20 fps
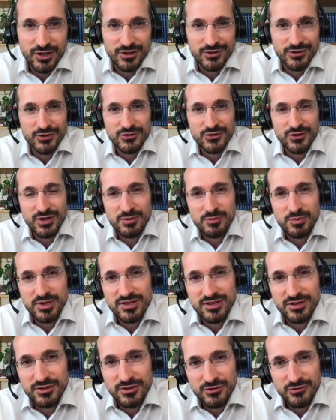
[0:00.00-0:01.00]
another
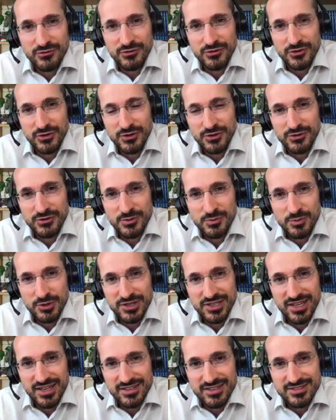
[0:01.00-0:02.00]
episode of the
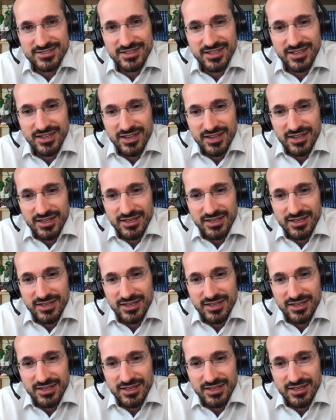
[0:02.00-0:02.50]
podcast